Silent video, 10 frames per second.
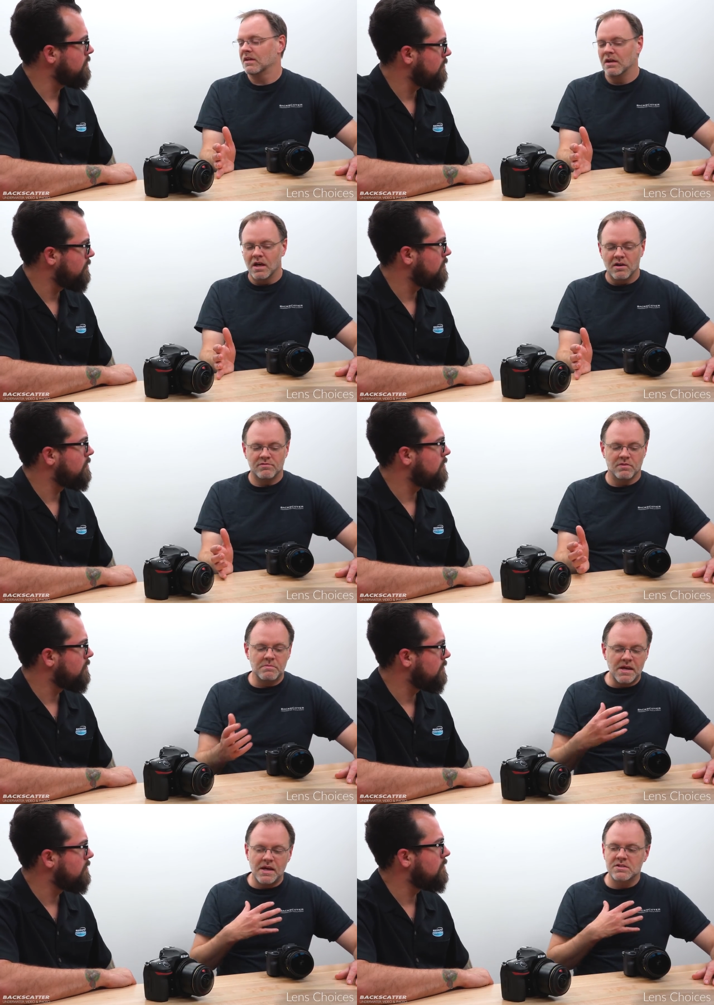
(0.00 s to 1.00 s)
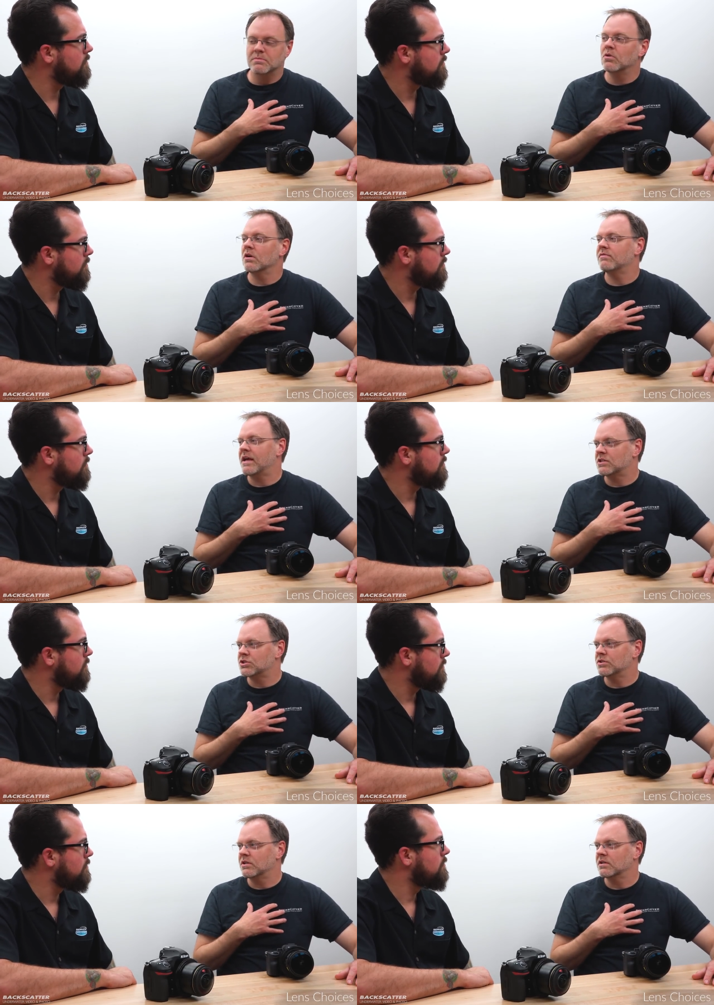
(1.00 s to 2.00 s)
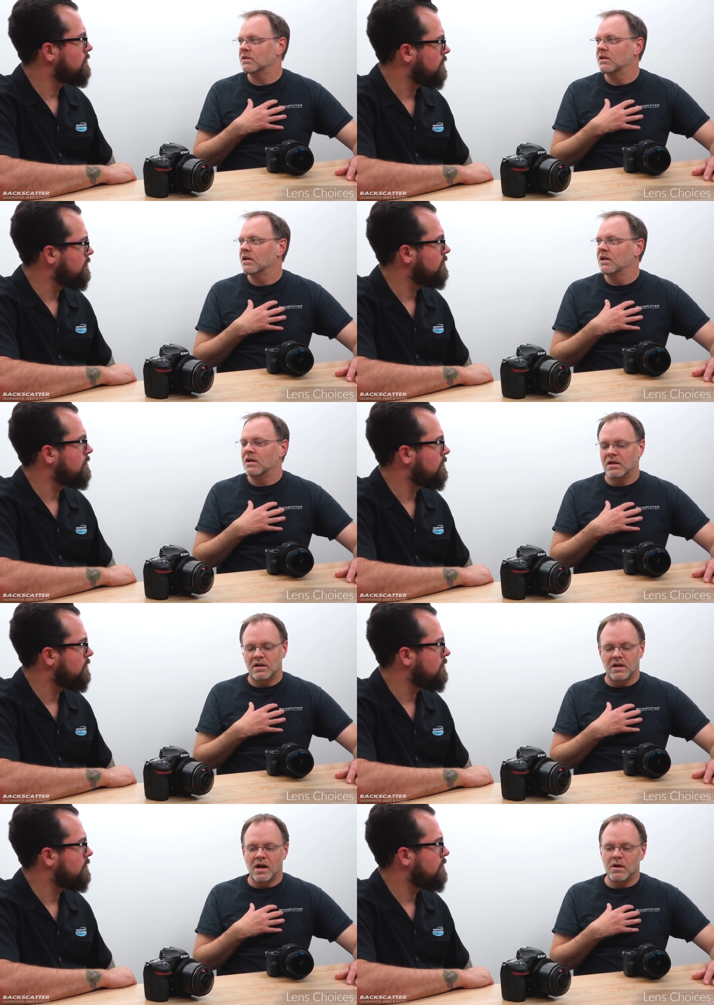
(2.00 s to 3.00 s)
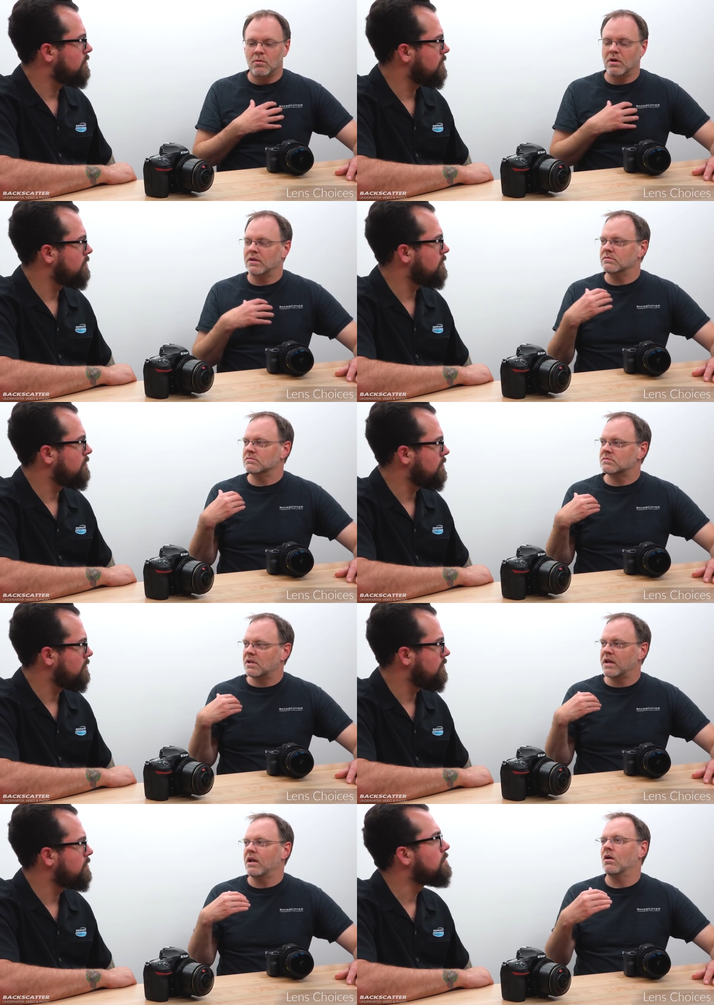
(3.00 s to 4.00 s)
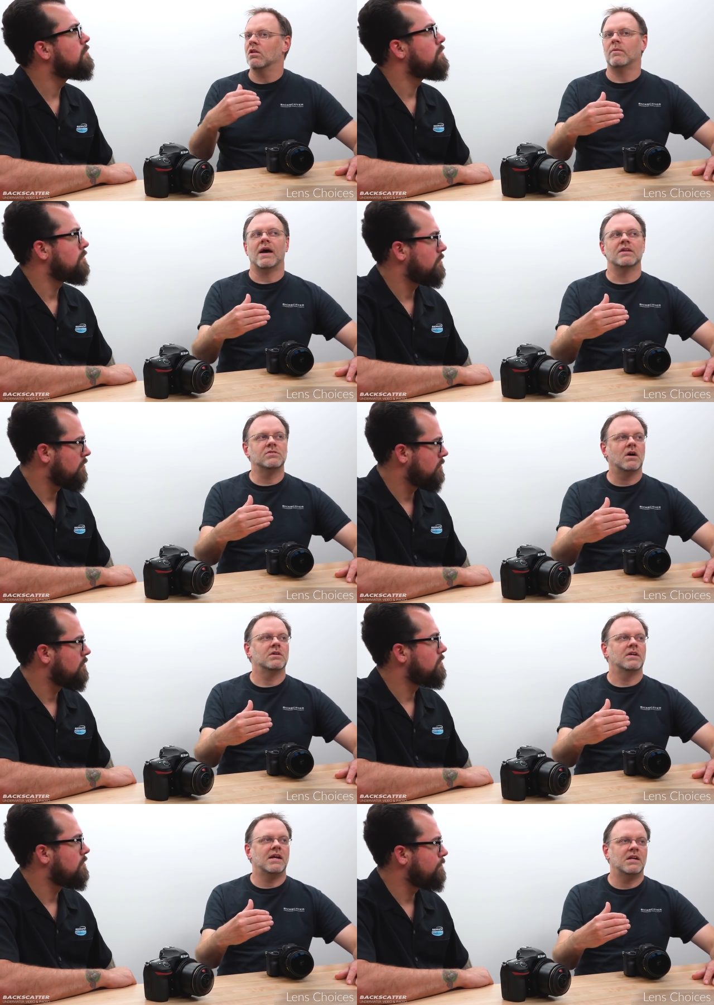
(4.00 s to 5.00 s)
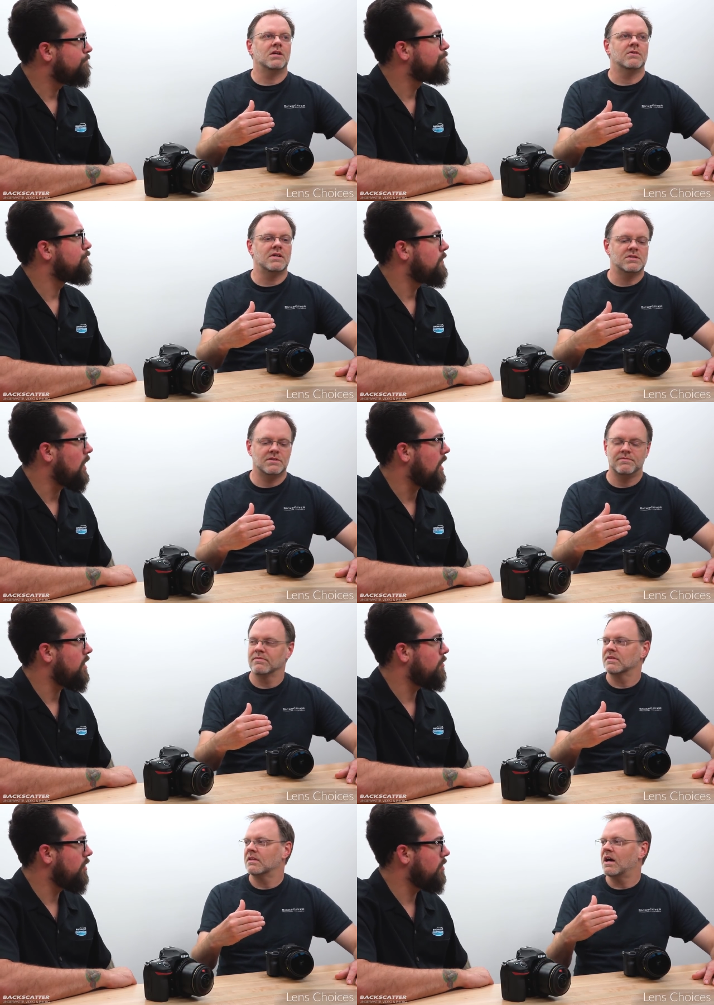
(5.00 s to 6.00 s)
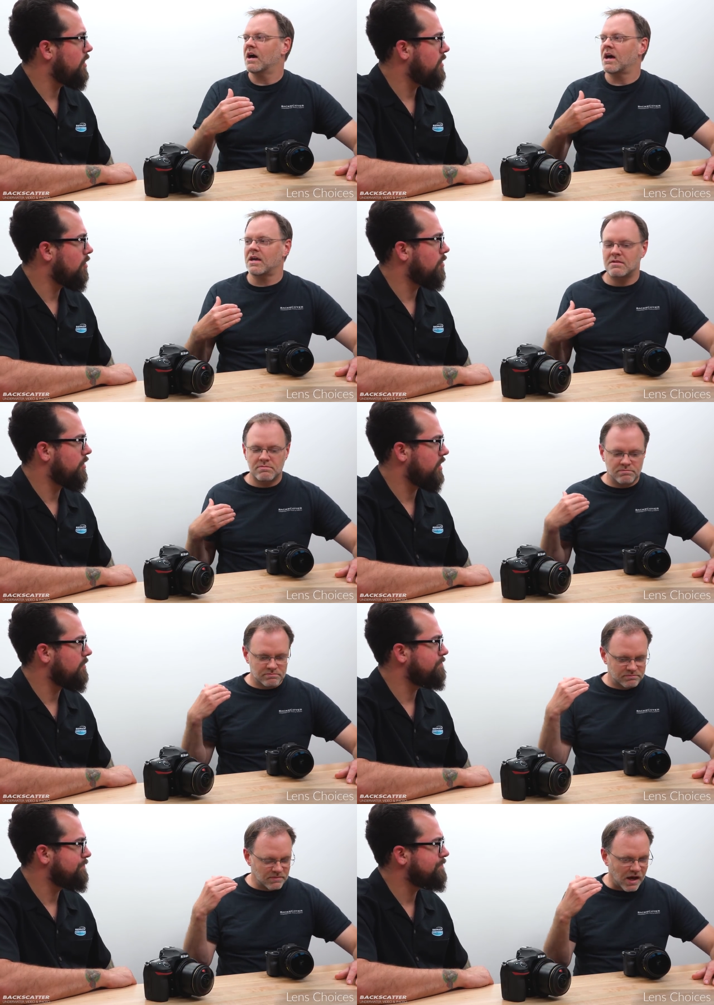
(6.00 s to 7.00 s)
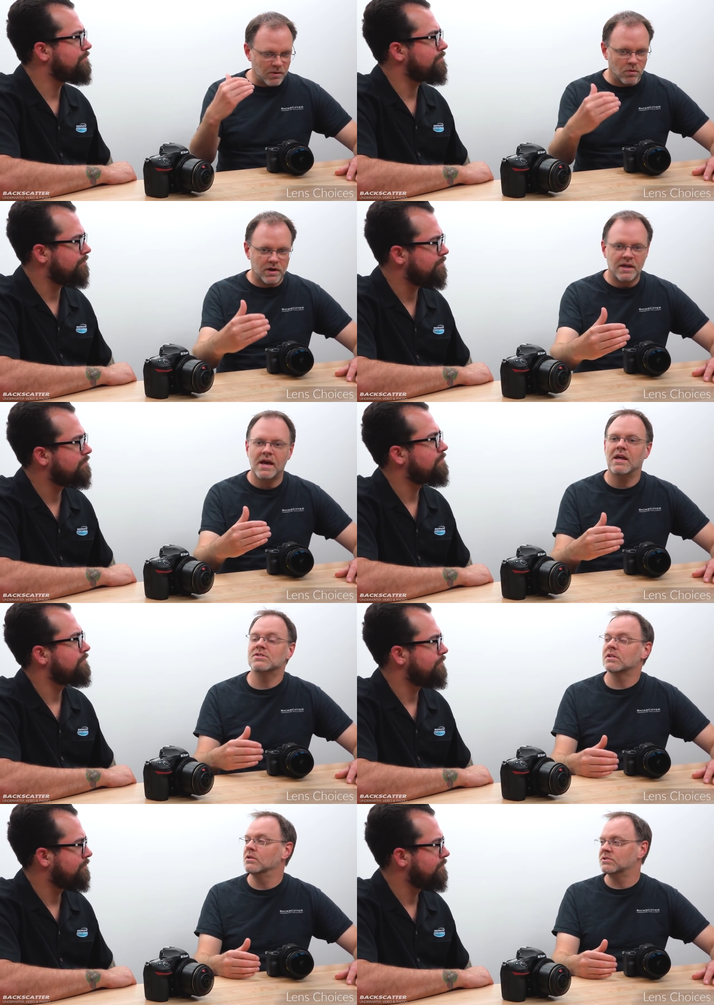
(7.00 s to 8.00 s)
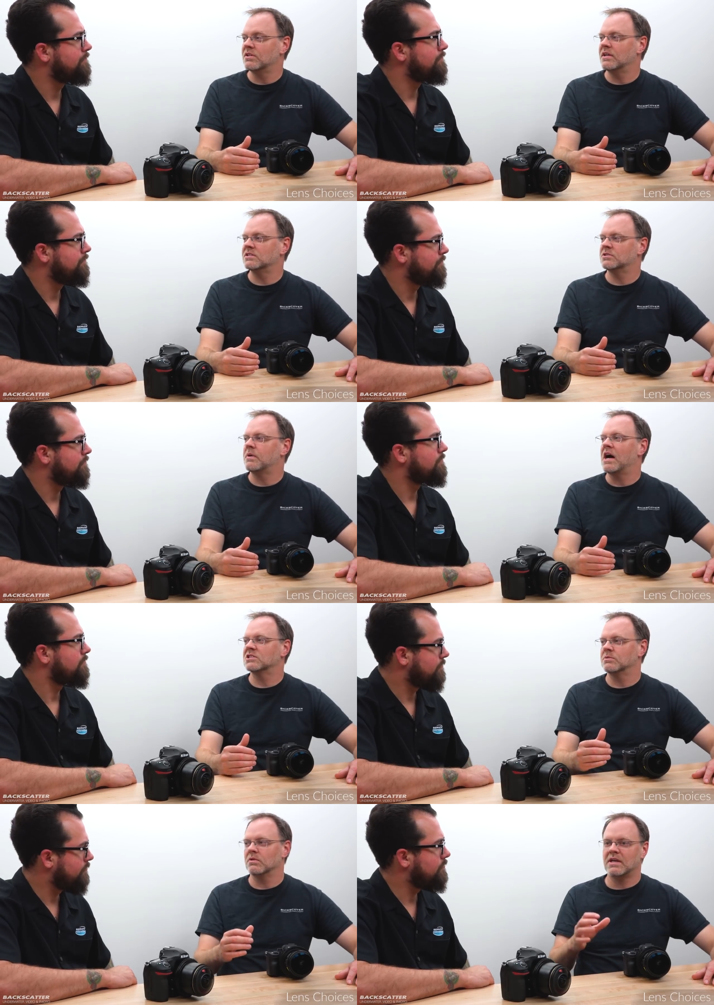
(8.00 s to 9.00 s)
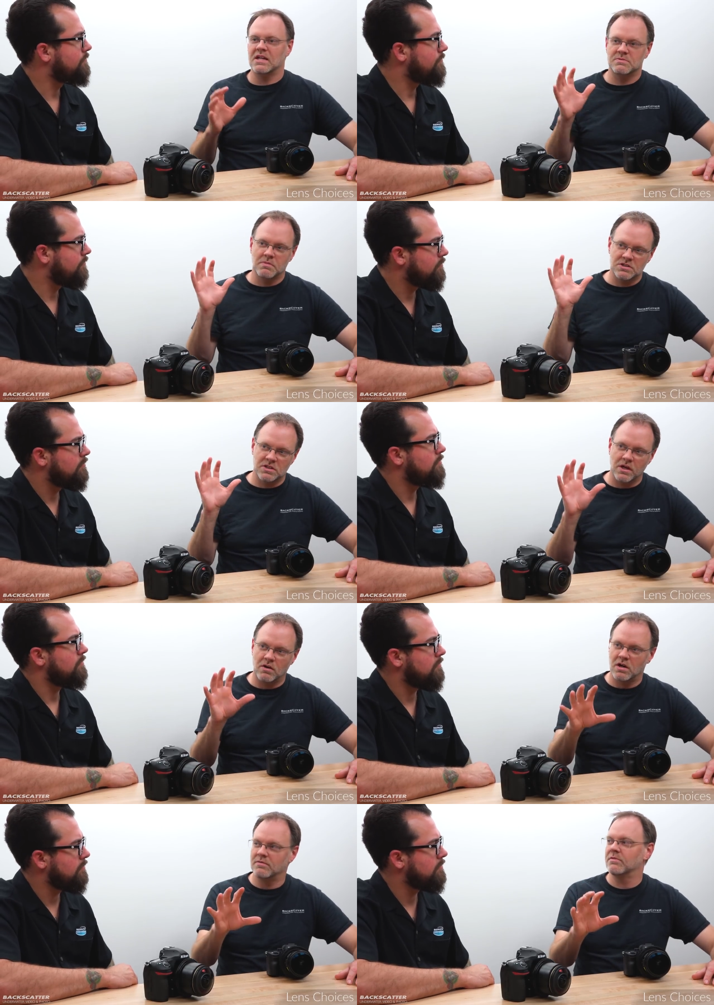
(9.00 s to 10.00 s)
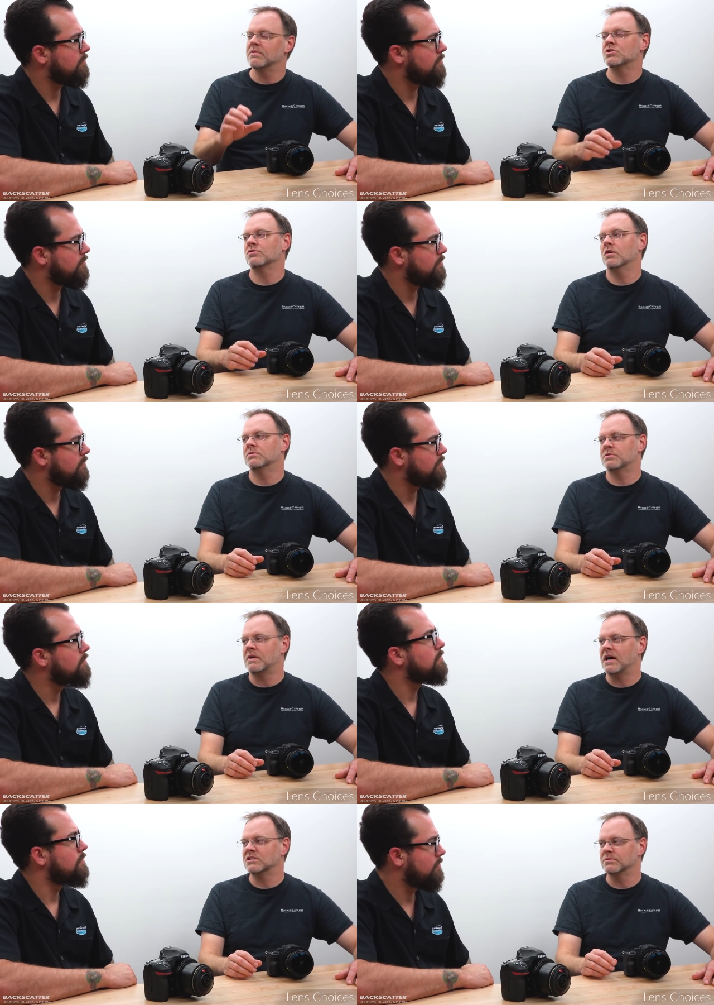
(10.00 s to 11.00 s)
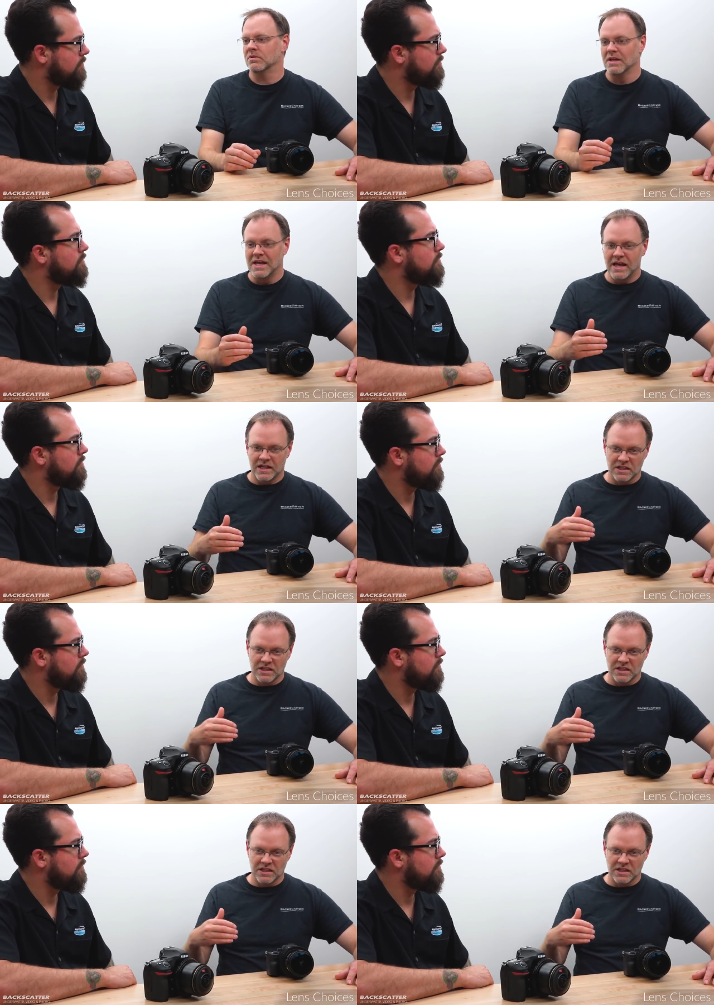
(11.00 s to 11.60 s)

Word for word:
Speaker 1: Mm-hmm. For me, as a more advanced shooter, I want to get all the way out to 180 degrees.
Speaker 2: Yeah, you really need I, the whole thing.
Speaker 1: I want to get as close to things as possible, get as much light on them from the strobes as possible,